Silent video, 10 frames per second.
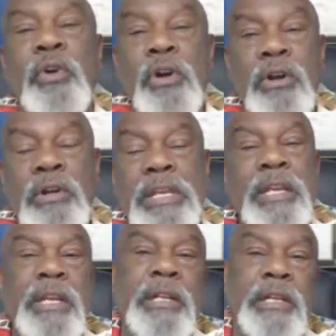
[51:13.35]
if
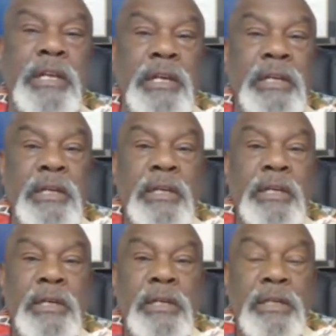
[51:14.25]
you can't
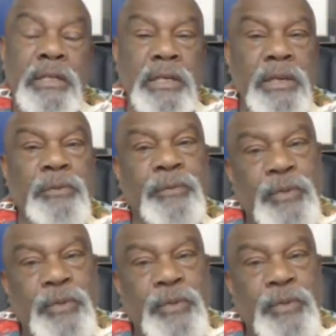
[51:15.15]
talk